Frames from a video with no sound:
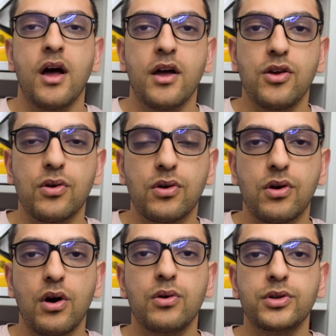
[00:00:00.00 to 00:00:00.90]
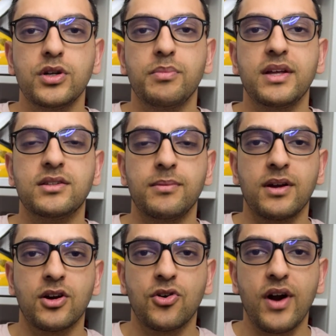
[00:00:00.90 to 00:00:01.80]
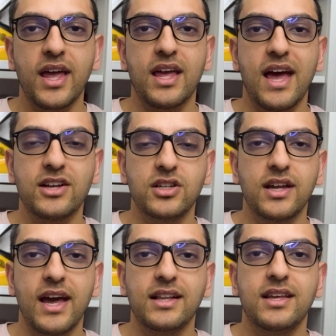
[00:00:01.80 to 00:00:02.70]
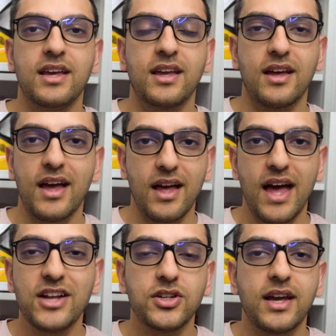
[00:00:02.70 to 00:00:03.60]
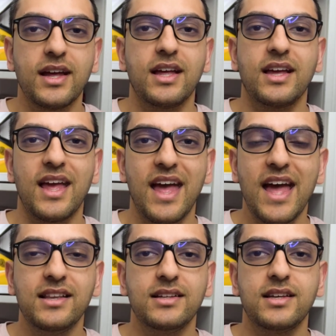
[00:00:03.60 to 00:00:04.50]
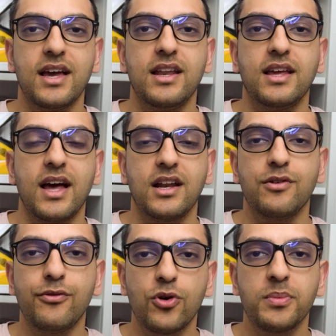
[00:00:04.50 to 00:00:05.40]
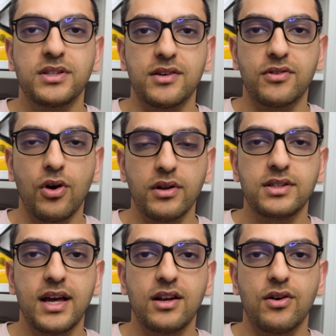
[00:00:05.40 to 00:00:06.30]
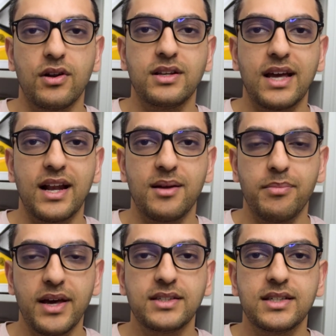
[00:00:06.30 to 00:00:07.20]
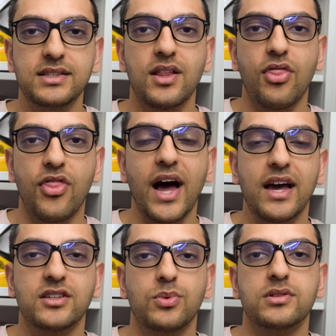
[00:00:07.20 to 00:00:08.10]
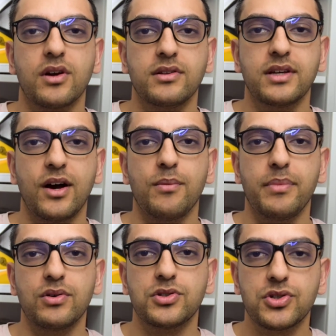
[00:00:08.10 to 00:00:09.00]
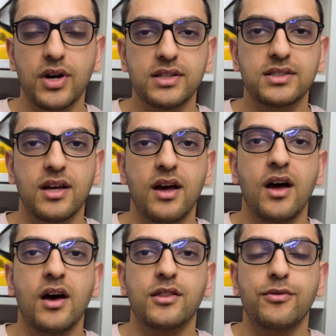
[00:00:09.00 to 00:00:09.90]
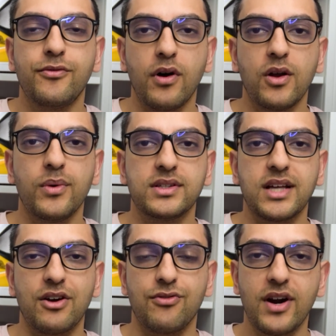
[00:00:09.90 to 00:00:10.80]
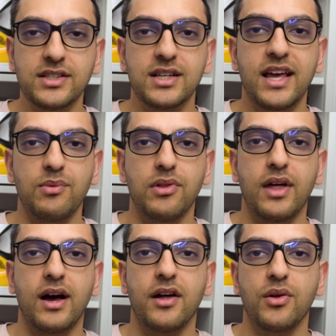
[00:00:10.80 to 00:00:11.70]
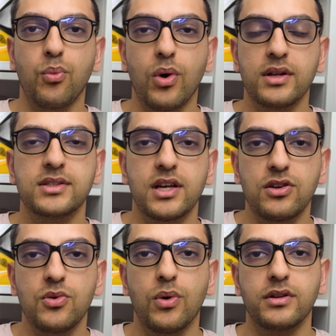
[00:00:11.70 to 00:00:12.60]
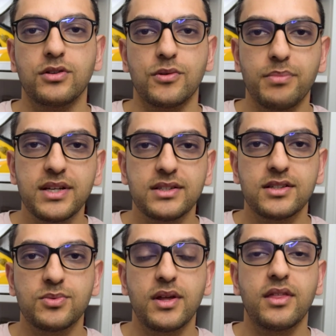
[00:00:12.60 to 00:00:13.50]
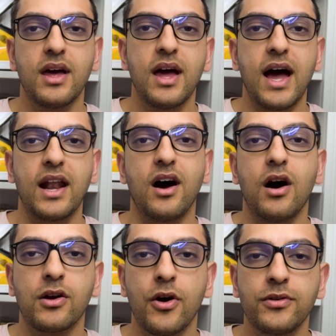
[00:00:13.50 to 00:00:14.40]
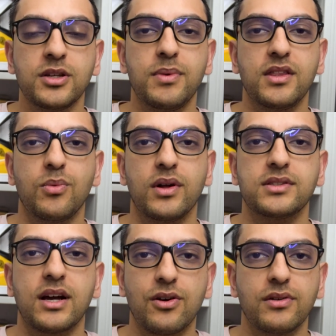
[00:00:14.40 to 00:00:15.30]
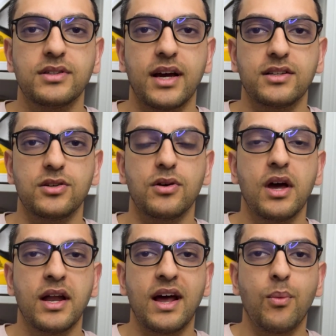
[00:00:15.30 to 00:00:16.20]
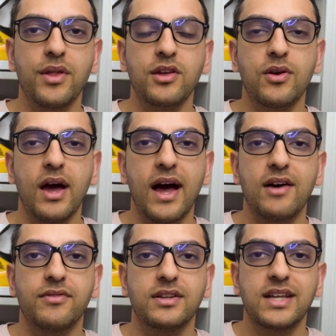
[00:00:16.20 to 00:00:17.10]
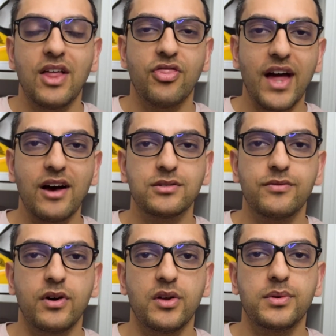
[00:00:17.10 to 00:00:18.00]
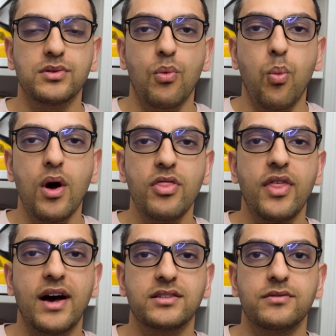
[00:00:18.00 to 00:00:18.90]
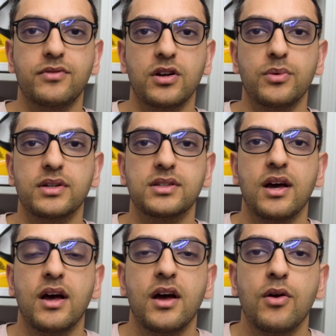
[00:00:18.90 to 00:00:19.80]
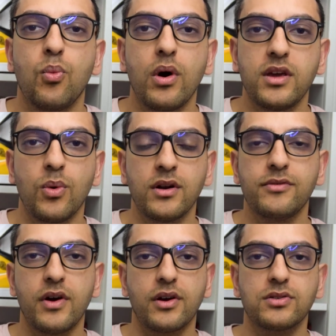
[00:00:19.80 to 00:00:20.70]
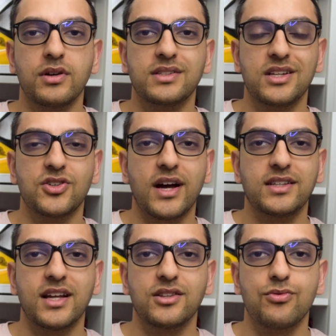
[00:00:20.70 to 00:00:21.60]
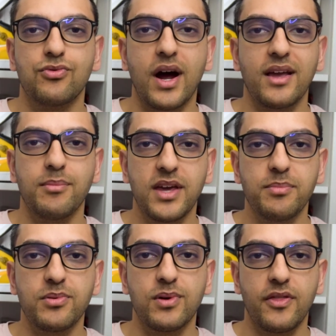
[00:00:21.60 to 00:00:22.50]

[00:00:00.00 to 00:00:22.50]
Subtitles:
Your goal should be to create educating, entertaining, and informative content on a daily basis. That is what's going to help build trust. The followers that resonate with that are the ones that you want to do business with and are going to be the ones that contact you. Now, whether you have 10,000 followers or 1,000 followers, what you want to focus on is attracting the right people.